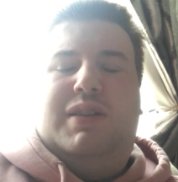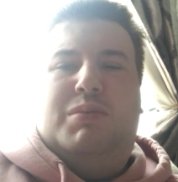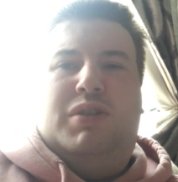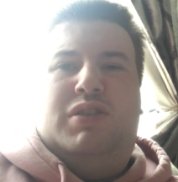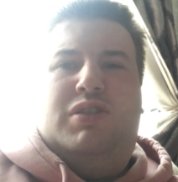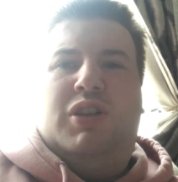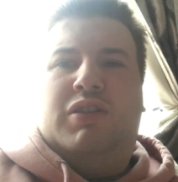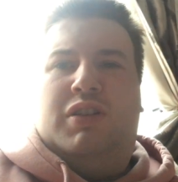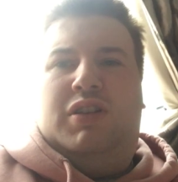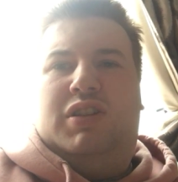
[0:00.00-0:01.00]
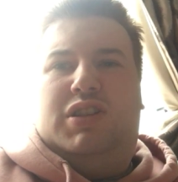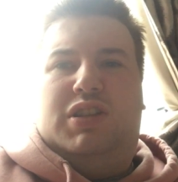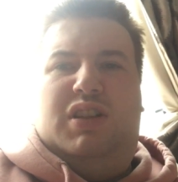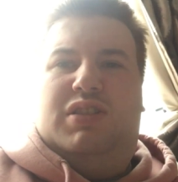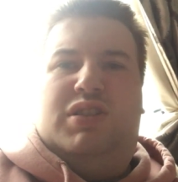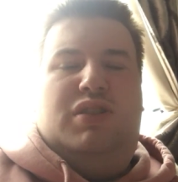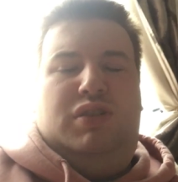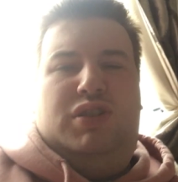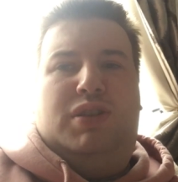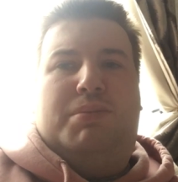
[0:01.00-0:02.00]
but Dolly,
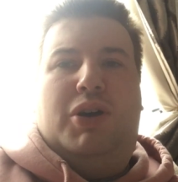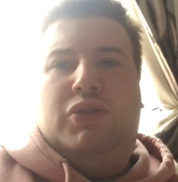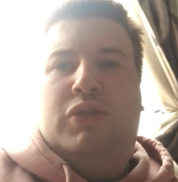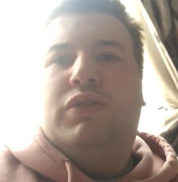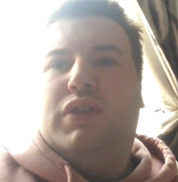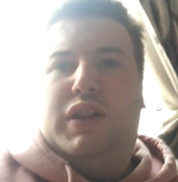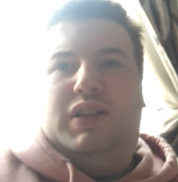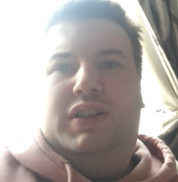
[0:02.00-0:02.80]
she pulls,